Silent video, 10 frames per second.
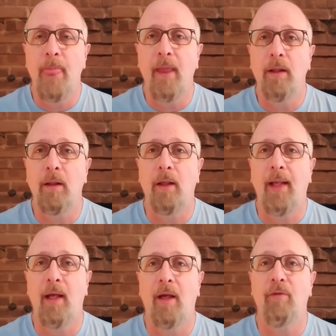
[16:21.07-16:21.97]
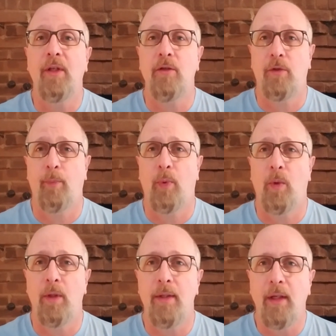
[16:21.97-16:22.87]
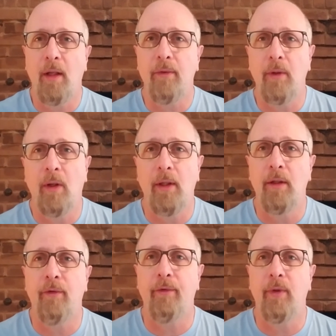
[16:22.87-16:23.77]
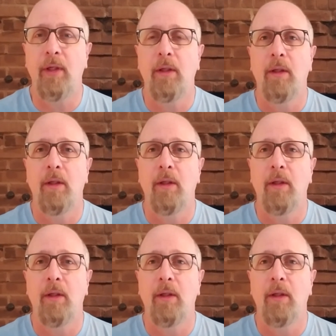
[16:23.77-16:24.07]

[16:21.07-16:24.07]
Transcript: that heavily supported the ethanol industry